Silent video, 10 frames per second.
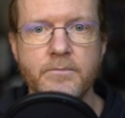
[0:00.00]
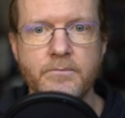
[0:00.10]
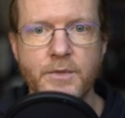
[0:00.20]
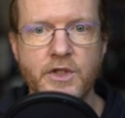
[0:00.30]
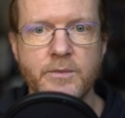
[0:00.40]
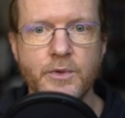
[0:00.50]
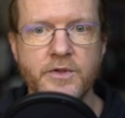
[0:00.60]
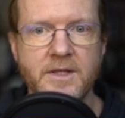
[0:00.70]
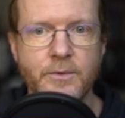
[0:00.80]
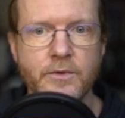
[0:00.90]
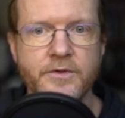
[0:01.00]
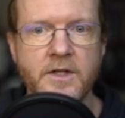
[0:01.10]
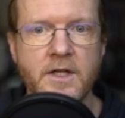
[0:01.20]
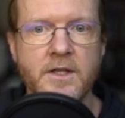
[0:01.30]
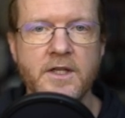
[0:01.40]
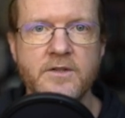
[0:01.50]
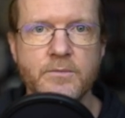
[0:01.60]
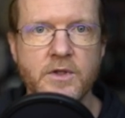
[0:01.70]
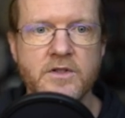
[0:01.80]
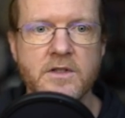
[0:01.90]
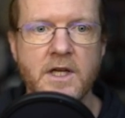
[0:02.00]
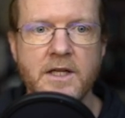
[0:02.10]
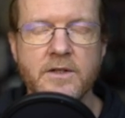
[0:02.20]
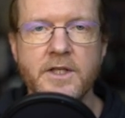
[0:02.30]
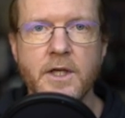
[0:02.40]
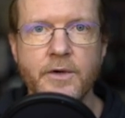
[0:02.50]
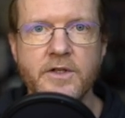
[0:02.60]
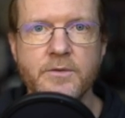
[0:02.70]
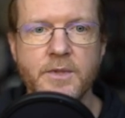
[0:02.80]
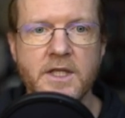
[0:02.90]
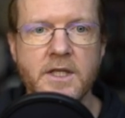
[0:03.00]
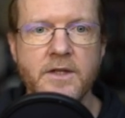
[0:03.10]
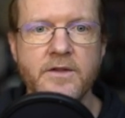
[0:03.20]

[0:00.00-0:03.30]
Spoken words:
mutable doubles is most likely going to be